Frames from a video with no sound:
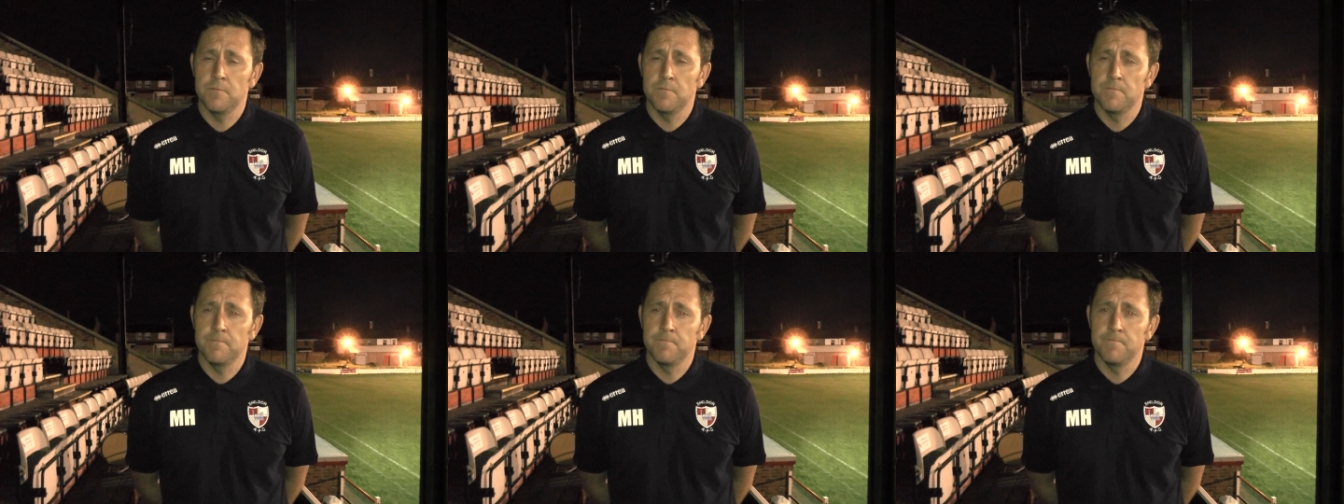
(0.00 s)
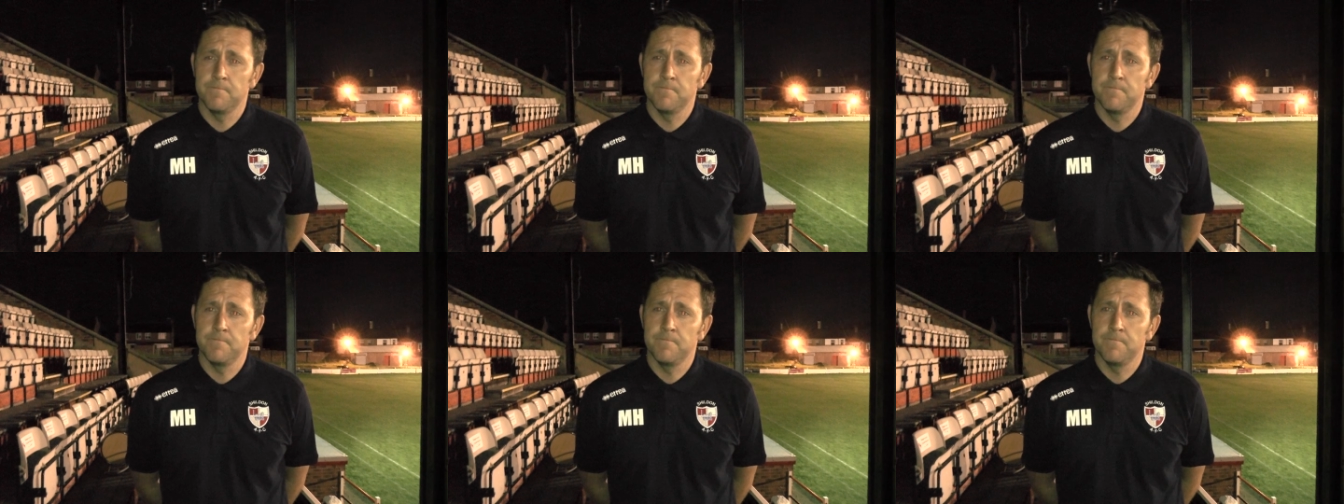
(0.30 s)
And the
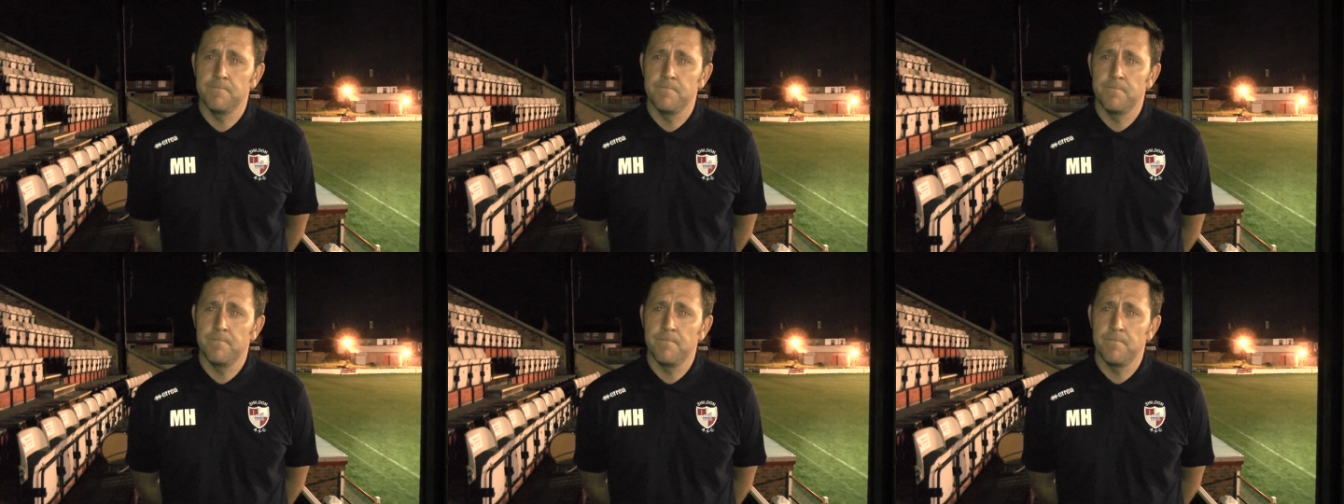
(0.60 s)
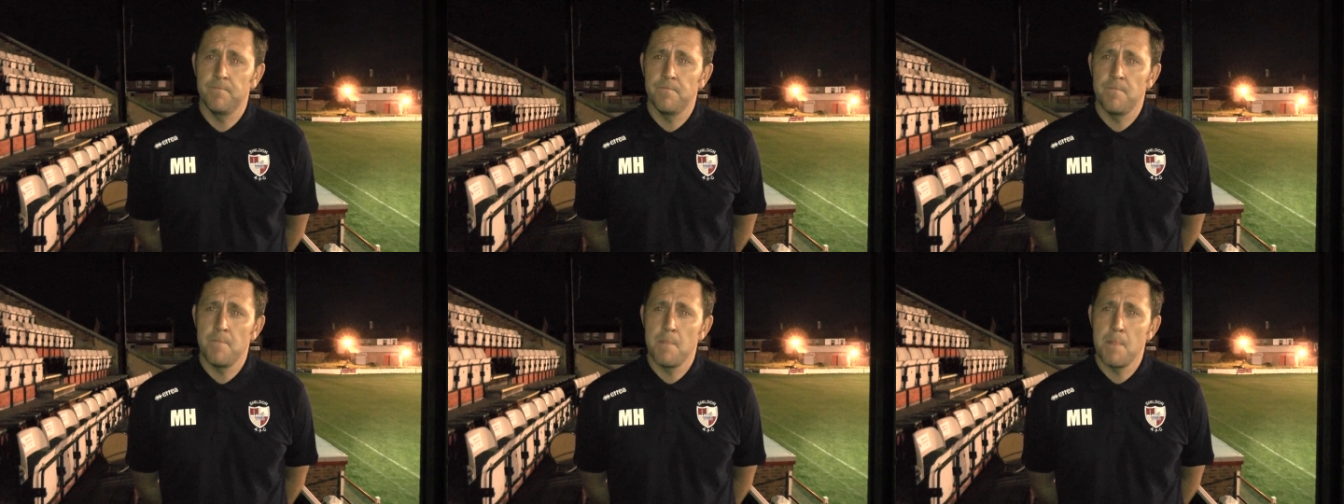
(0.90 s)
team played
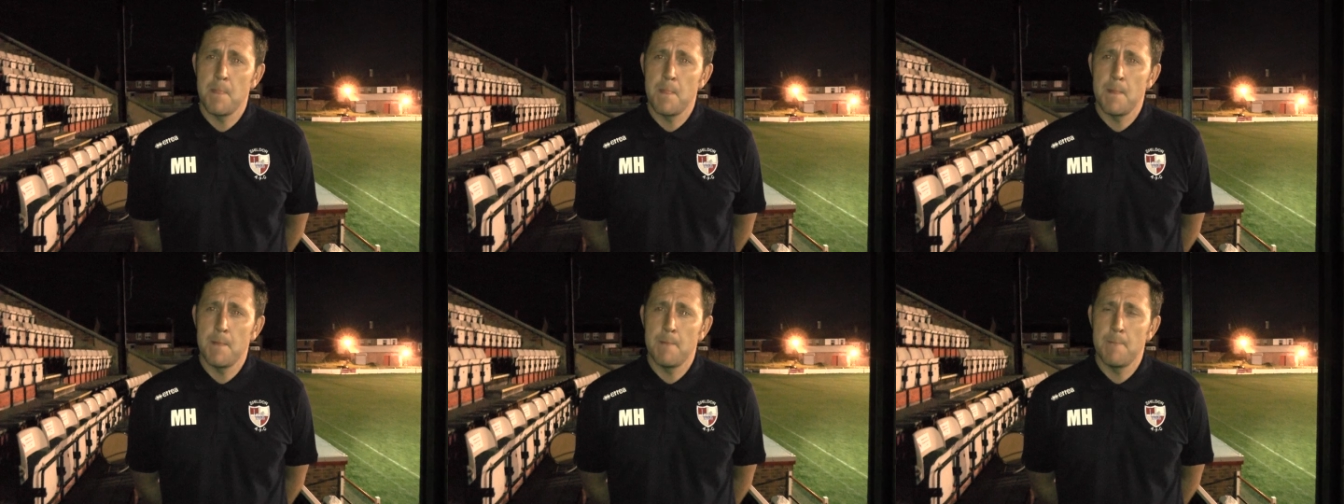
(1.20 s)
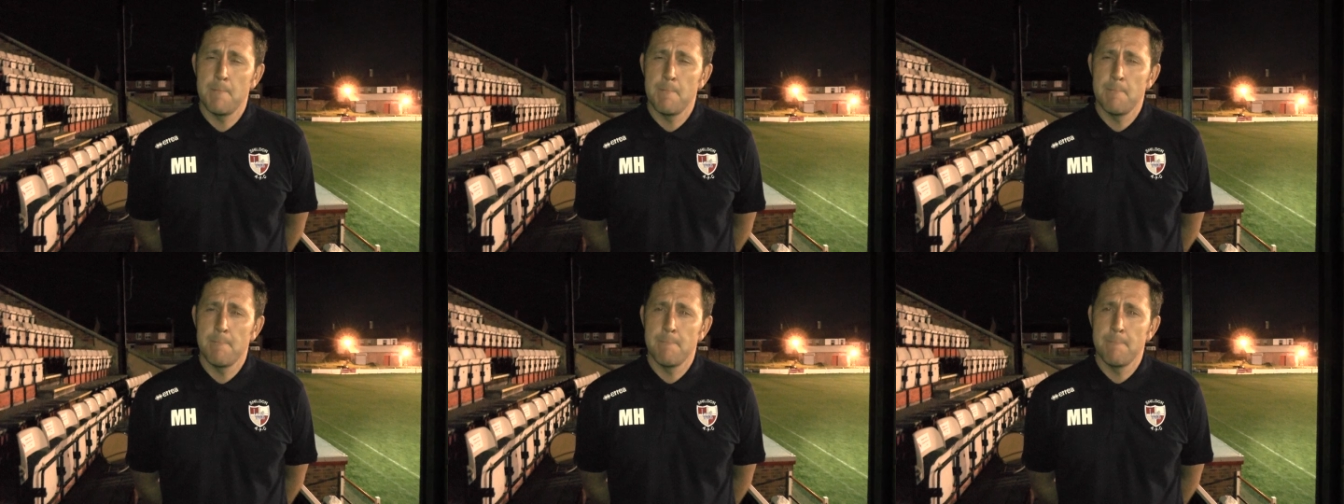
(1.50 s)
with high
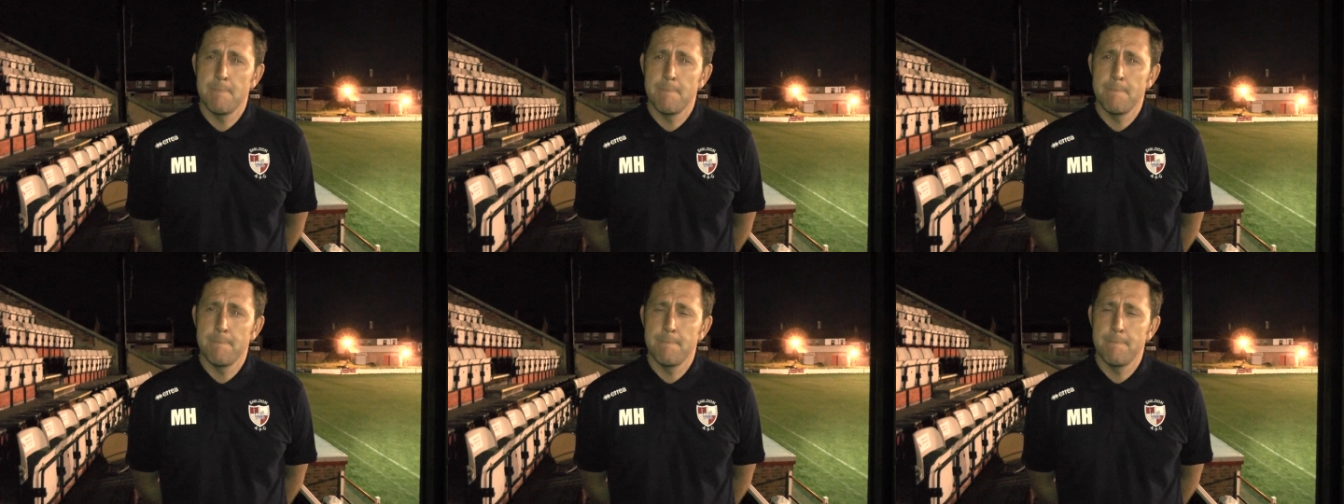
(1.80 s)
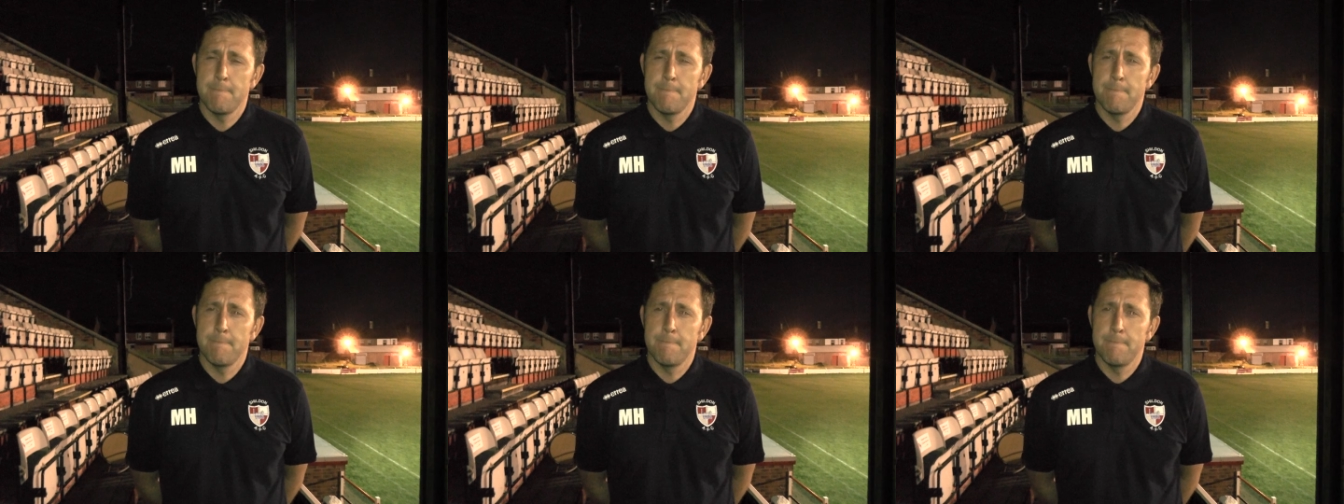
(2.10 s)
intensity
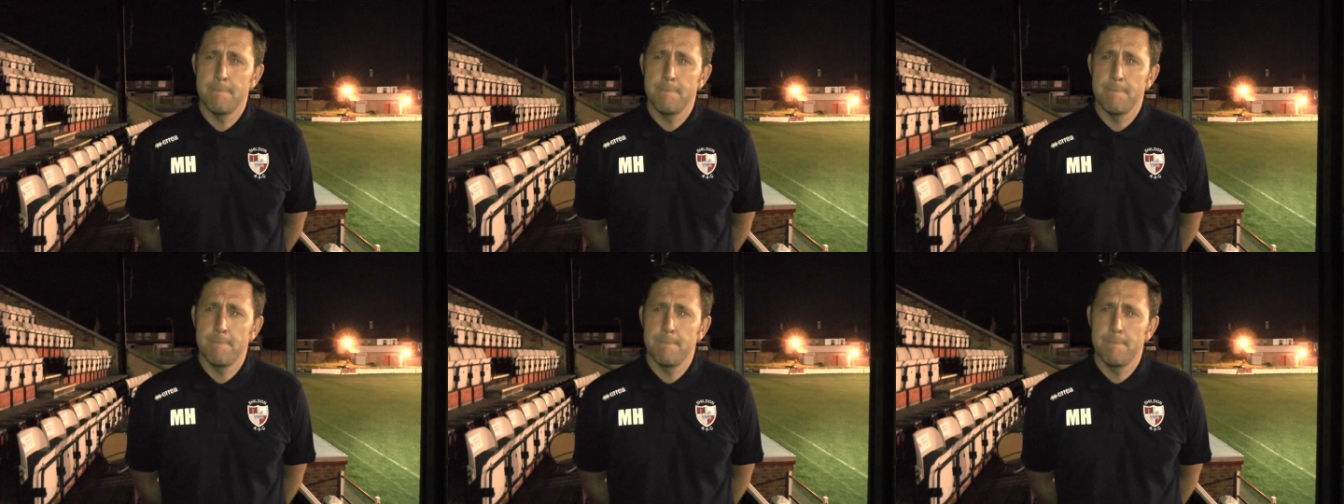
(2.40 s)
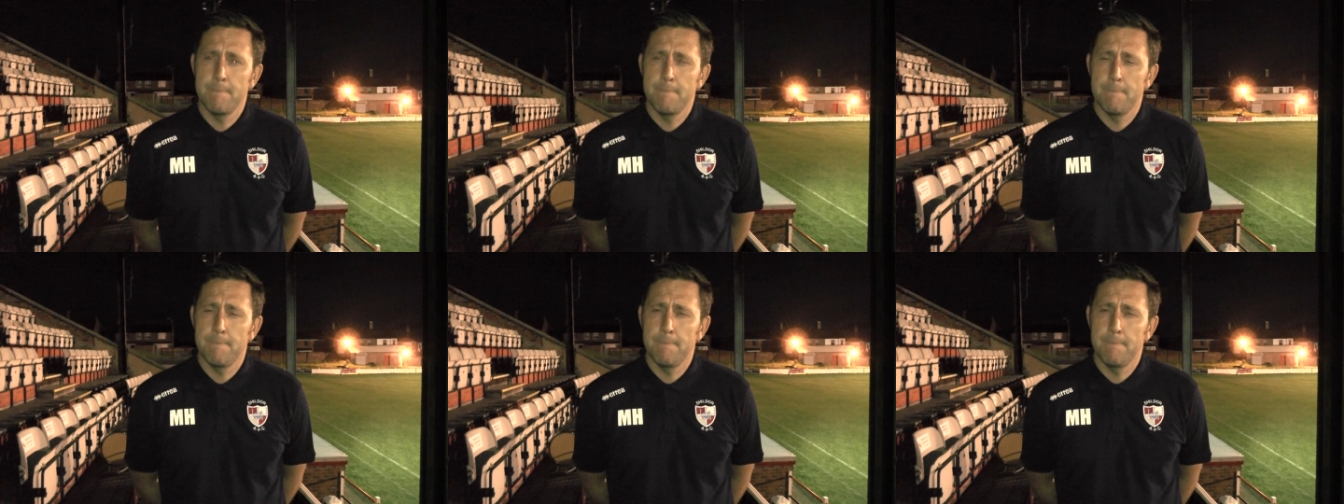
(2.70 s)
throughout the match.